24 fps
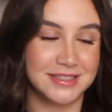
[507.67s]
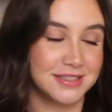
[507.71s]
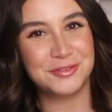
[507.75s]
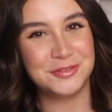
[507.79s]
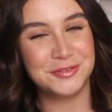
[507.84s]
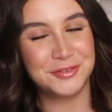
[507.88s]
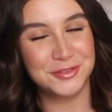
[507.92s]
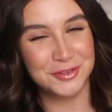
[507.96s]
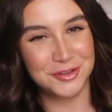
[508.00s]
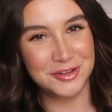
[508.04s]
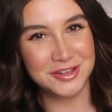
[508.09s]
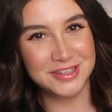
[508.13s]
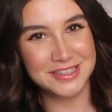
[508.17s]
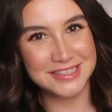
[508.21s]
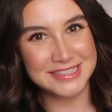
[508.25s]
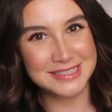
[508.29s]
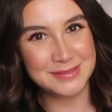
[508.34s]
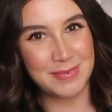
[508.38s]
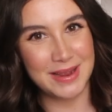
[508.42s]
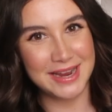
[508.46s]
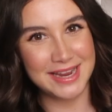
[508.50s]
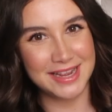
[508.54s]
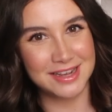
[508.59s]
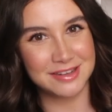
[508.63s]
Flawless
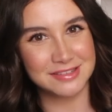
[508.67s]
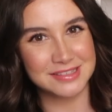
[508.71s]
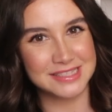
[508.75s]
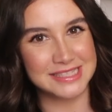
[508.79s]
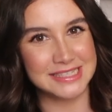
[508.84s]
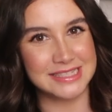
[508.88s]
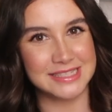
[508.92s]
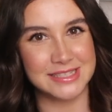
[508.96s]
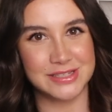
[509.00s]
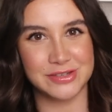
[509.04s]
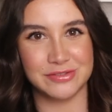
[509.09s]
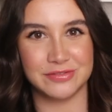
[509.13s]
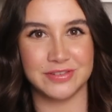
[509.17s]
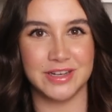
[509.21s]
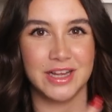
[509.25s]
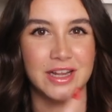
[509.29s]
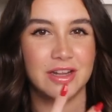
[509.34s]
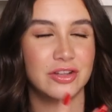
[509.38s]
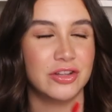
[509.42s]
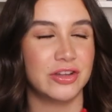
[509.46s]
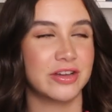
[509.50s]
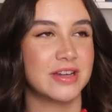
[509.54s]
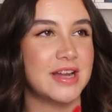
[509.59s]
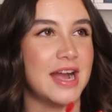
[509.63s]
by Elsie Silver.
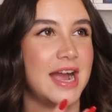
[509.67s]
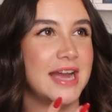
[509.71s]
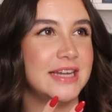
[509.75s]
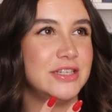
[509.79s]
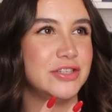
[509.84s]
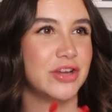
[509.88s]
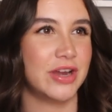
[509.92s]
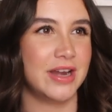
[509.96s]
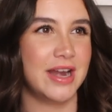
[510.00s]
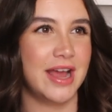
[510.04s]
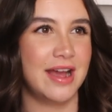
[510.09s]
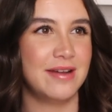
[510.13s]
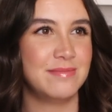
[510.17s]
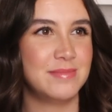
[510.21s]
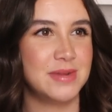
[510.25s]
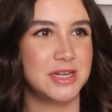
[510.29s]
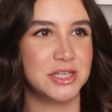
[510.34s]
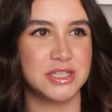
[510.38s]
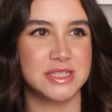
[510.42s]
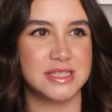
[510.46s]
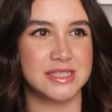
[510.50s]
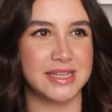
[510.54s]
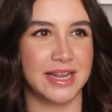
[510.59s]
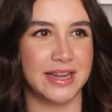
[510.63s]
Look, I don't have
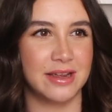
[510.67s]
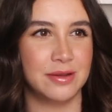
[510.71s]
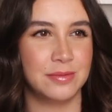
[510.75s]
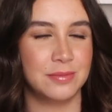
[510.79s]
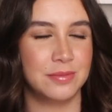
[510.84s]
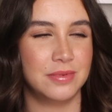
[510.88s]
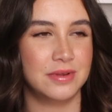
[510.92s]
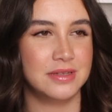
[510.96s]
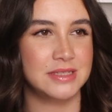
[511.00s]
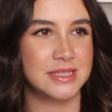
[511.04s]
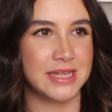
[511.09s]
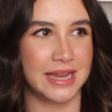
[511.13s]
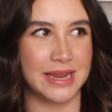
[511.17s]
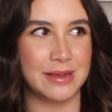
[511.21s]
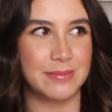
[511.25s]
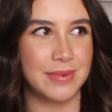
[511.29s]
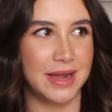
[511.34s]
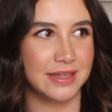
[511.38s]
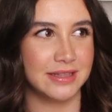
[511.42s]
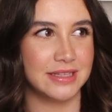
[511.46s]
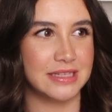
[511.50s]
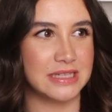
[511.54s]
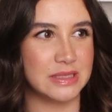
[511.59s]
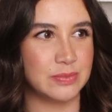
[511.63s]
much to say
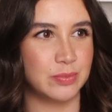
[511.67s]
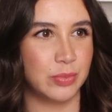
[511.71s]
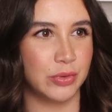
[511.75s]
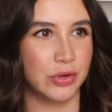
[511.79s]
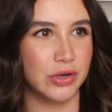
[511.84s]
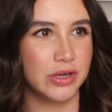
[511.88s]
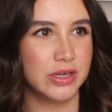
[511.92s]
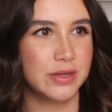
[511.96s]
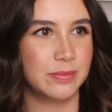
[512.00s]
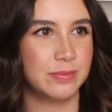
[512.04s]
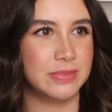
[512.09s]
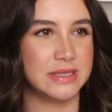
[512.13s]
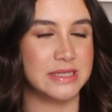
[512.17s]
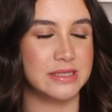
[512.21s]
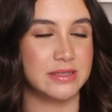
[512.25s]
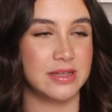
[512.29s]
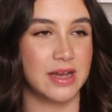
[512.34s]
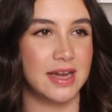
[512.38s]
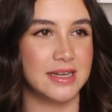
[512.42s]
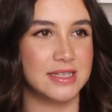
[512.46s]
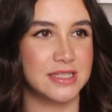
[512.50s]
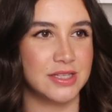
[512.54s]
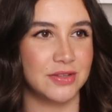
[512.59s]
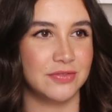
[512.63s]
about this book
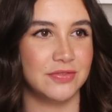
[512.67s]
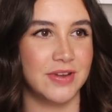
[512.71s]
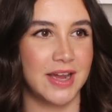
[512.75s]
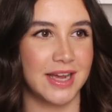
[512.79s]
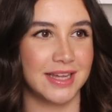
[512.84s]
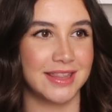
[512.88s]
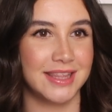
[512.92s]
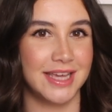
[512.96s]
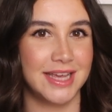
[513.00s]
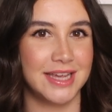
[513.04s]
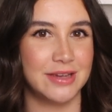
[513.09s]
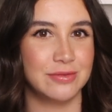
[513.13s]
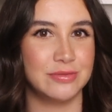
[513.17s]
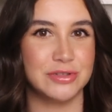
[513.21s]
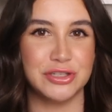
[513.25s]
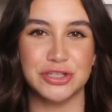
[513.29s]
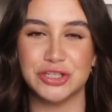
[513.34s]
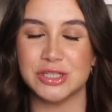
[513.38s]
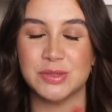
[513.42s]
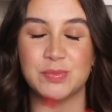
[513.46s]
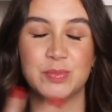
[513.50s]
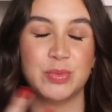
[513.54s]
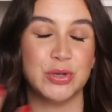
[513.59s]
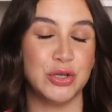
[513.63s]
besides the fact that it was
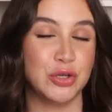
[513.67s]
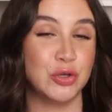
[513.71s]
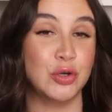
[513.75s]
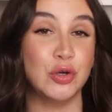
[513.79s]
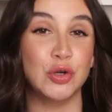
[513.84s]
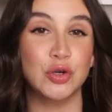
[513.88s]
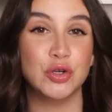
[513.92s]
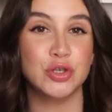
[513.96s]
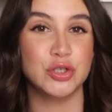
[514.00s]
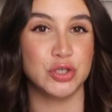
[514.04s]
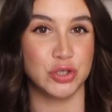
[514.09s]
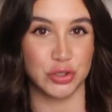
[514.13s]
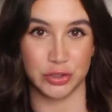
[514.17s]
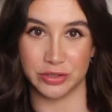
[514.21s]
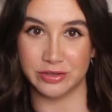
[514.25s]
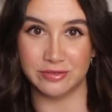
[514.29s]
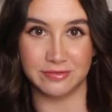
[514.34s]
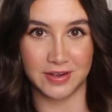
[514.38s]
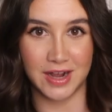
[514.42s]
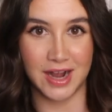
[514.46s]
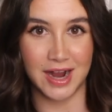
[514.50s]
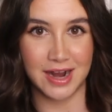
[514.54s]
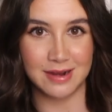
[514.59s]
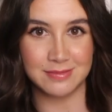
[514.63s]
just pure good
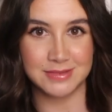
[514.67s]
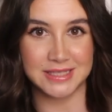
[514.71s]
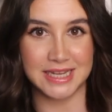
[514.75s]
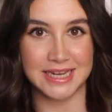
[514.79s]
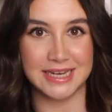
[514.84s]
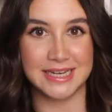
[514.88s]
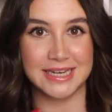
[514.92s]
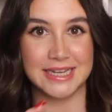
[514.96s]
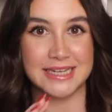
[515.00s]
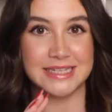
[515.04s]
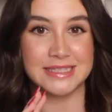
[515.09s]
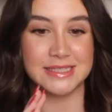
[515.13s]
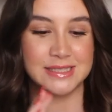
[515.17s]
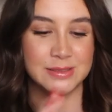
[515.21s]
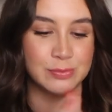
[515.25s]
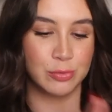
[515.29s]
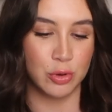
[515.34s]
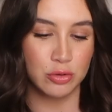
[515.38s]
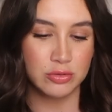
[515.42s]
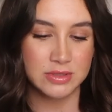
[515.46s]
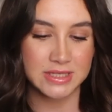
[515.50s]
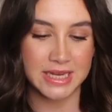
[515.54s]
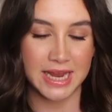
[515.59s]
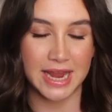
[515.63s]
vibes. It is
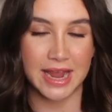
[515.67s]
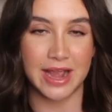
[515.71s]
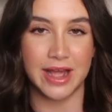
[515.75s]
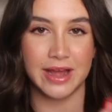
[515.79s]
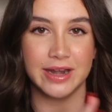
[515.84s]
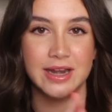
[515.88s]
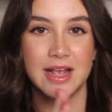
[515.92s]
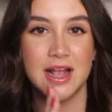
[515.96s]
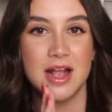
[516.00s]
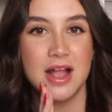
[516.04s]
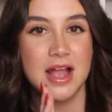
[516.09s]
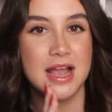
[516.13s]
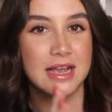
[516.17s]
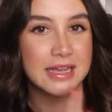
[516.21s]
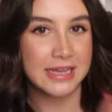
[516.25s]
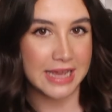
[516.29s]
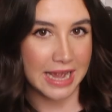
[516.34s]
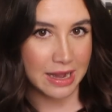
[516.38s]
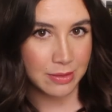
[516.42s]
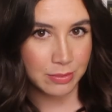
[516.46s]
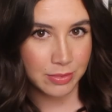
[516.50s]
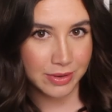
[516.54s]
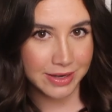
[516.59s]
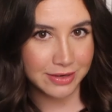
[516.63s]
small town
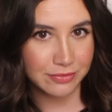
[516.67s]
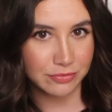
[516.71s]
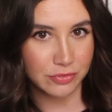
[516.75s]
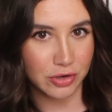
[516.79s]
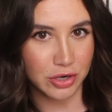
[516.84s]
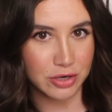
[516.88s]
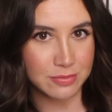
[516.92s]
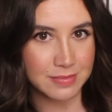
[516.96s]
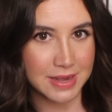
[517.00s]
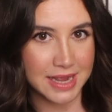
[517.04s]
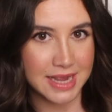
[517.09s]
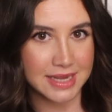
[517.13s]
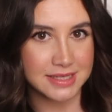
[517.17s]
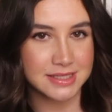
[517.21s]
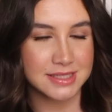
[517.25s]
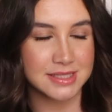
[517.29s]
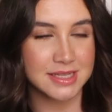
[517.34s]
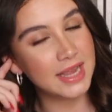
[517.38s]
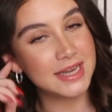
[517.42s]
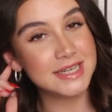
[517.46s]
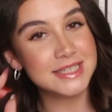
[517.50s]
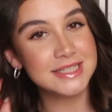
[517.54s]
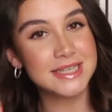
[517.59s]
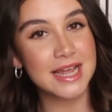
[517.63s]
cowboy romance,
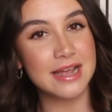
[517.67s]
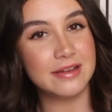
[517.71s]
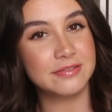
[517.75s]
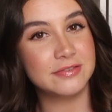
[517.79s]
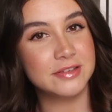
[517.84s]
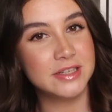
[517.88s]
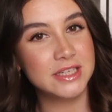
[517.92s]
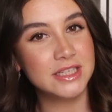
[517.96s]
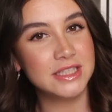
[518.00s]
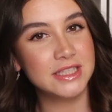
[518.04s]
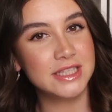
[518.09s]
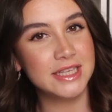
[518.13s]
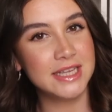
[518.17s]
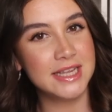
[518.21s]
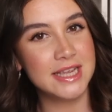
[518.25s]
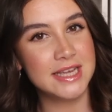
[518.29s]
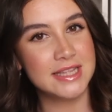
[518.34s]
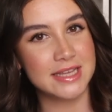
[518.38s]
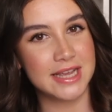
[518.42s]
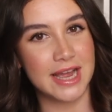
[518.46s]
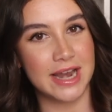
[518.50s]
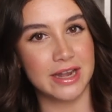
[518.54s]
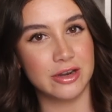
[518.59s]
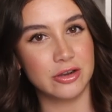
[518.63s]
and definitely in
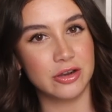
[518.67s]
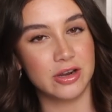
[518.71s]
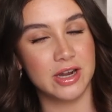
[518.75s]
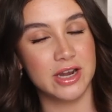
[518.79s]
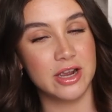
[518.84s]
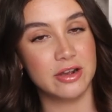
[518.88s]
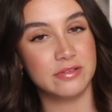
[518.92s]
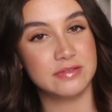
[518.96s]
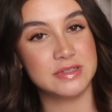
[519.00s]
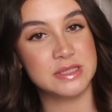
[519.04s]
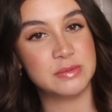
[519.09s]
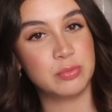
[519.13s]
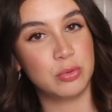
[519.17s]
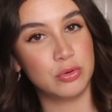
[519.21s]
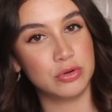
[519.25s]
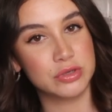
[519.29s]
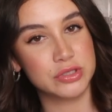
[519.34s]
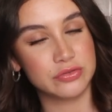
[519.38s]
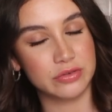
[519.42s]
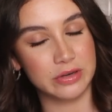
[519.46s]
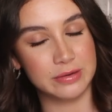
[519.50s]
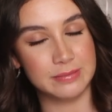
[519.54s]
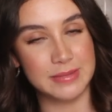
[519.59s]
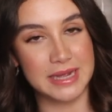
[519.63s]
the category of a
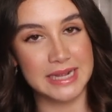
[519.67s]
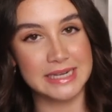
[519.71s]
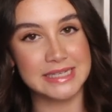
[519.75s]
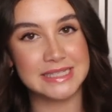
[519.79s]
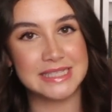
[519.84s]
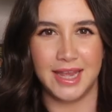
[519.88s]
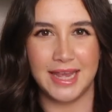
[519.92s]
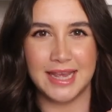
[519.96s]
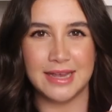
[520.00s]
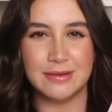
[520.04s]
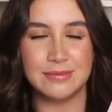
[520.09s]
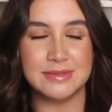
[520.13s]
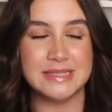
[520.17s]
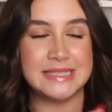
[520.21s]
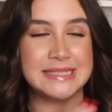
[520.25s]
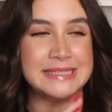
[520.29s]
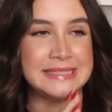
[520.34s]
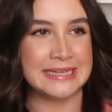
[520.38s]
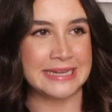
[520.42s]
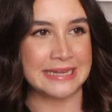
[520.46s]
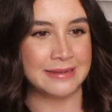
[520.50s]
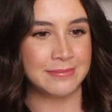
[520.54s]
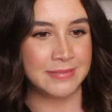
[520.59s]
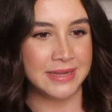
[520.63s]
sports romance. It was
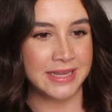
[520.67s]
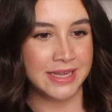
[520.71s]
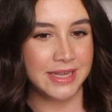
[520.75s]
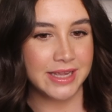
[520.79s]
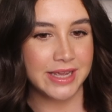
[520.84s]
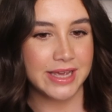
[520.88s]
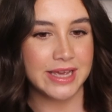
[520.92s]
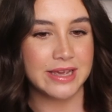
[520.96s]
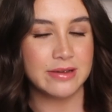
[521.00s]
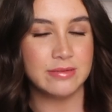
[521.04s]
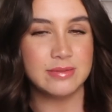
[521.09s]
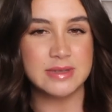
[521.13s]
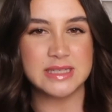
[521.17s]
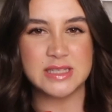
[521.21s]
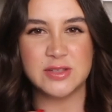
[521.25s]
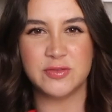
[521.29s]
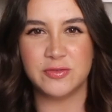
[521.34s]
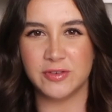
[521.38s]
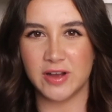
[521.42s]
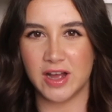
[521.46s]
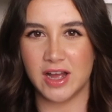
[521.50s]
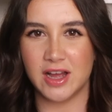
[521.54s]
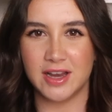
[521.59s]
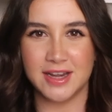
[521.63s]
steamy, it was
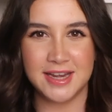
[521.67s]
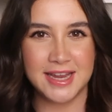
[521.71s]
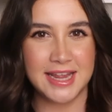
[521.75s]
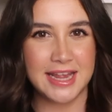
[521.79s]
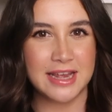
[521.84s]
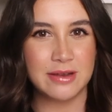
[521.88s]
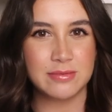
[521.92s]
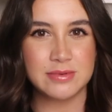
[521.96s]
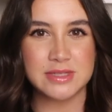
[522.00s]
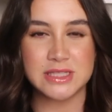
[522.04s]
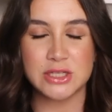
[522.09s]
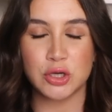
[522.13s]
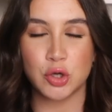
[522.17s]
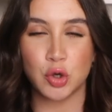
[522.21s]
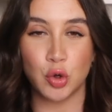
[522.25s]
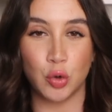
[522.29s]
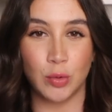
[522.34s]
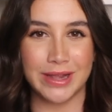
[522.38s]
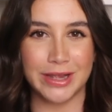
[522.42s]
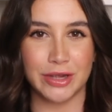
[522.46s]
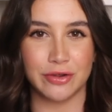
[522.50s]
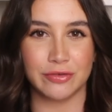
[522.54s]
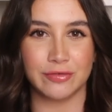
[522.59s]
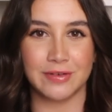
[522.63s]
fun, it was a
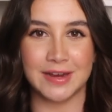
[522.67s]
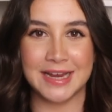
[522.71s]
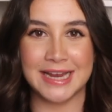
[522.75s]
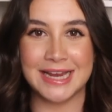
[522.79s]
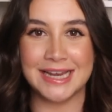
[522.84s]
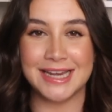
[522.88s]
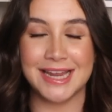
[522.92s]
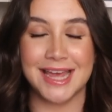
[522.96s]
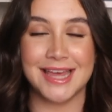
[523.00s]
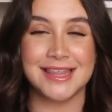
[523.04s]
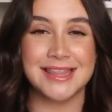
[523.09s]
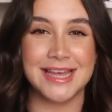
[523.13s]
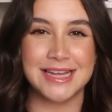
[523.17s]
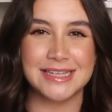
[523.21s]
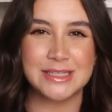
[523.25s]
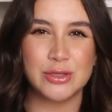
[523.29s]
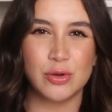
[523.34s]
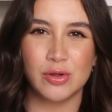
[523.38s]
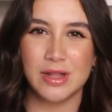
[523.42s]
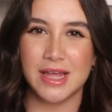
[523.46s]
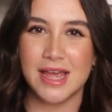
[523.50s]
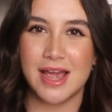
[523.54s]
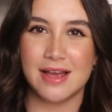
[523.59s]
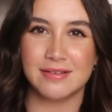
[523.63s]
quick read, and that's
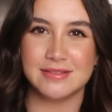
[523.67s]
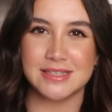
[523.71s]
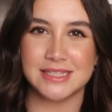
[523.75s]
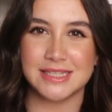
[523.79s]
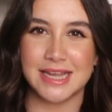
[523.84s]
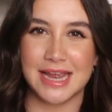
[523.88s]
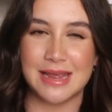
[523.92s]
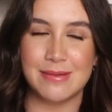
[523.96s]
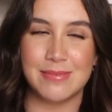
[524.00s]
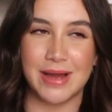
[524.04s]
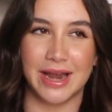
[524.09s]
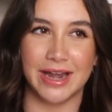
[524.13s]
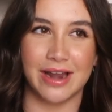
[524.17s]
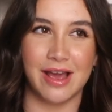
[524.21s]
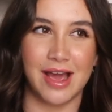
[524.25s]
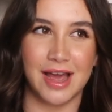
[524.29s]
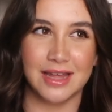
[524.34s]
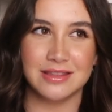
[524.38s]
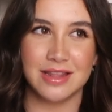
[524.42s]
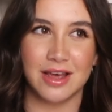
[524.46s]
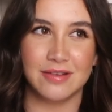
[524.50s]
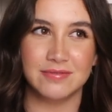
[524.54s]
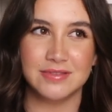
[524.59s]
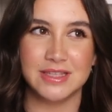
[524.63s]
all I have to say about it. I
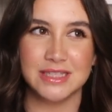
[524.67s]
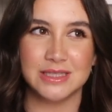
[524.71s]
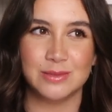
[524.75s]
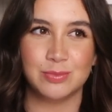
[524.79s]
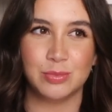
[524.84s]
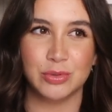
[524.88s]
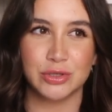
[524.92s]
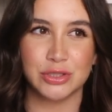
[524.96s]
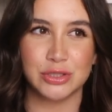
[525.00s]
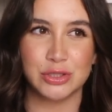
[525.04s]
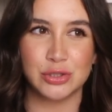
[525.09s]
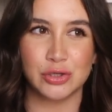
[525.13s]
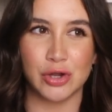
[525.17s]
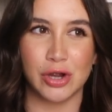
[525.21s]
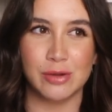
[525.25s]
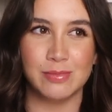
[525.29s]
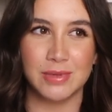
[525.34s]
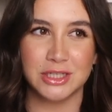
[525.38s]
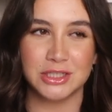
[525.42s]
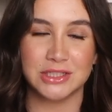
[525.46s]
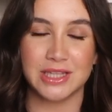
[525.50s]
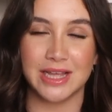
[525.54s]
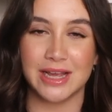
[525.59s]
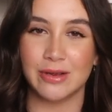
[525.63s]
love this book so
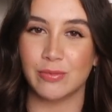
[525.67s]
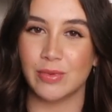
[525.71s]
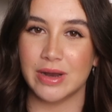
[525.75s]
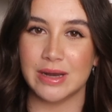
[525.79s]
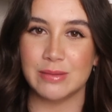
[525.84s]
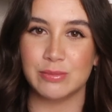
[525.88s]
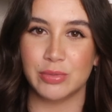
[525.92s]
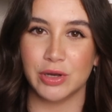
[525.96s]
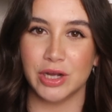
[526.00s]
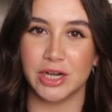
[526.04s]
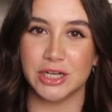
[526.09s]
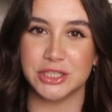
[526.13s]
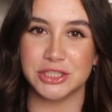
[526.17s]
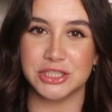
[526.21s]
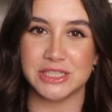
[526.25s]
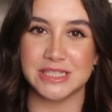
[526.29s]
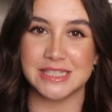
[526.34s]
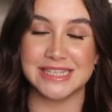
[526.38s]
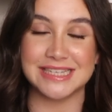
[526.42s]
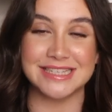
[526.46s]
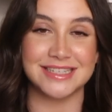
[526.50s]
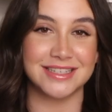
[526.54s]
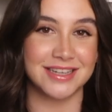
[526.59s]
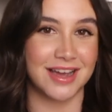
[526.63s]
much that I went and purchased
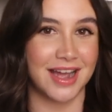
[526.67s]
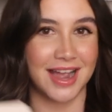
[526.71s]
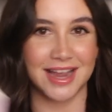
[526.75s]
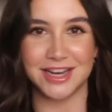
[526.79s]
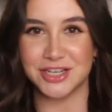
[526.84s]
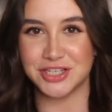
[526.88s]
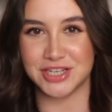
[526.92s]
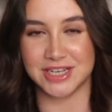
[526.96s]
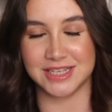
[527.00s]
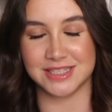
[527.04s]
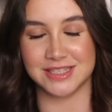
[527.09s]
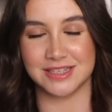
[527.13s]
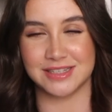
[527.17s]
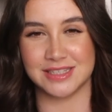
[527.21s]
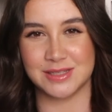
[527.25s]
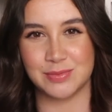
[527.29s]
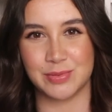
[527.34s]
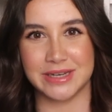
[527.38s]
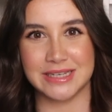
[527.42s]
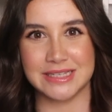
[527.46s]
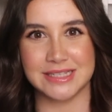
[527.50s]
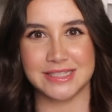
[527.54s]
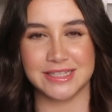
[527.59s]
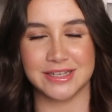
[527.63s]
the entire Chestnut
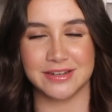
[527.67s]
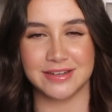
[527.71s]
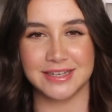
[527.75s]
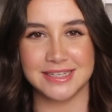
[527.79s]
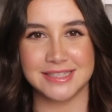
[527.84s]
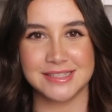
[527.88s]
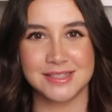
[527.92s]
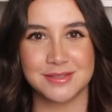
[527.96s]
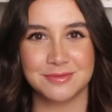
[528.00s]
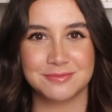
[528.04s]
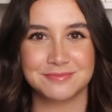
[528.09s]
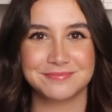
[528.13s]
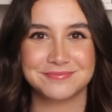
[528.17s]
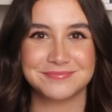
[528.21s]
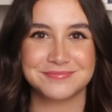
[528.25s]
Springs series.